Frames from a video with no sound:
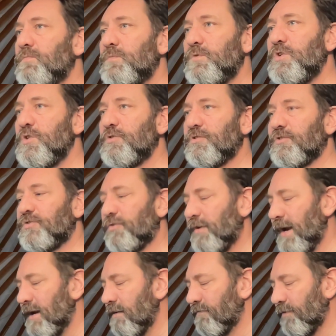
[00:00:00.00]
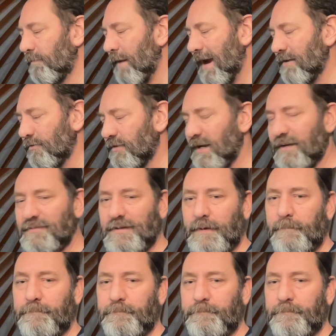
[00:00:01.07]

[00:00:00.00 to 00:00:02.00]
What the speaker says: users created for manual testing.